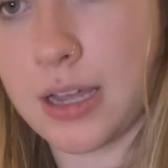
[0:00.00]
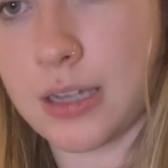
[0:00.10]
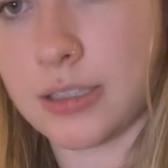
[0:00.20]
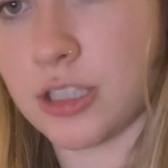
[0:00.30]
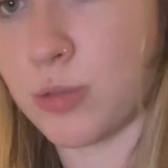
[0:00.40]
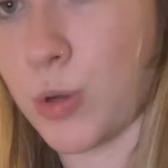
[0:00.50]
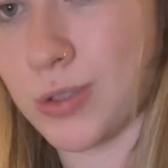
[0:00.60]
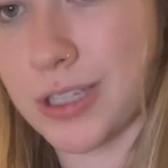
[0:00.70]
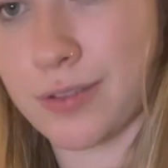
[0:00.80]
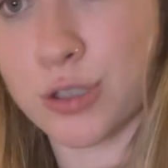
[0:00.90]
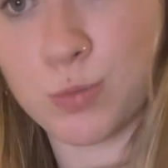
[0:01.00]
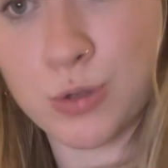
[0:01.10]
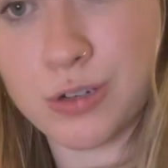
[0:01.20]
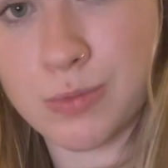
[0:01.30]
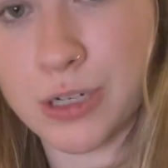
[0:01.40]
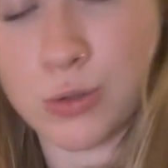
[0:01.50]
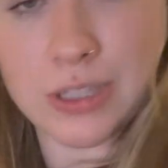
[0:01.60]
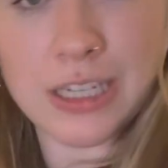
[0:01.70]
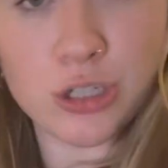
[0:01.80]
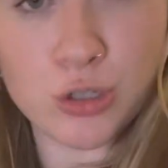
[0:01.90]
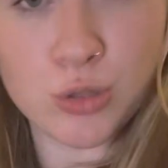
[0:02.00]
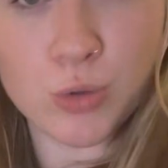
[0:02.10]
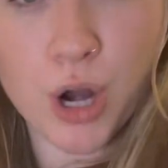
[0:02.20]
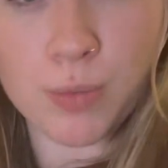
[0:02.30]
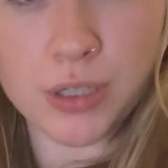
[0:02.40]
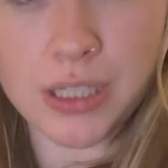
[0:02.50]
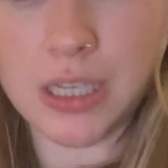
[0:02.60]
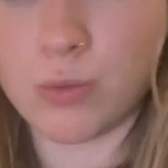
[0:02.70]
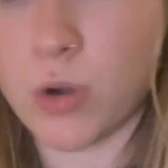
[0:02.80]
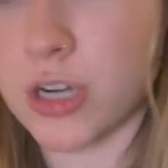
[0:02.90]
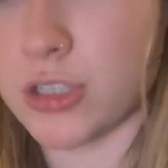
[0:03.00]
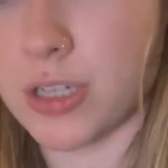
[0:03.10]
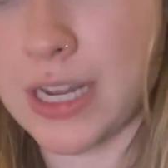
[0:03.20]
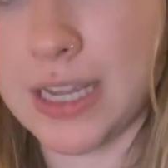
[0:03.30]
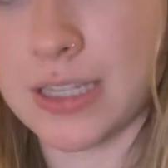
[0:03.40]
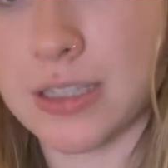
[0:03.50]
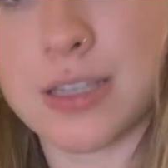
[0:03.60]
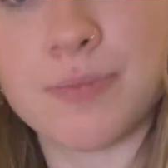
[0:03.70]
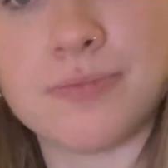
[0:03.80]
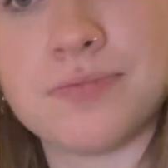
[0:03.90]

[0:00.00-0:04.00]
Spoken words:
disposing of sputum, and use tissues properly. Wash your hands.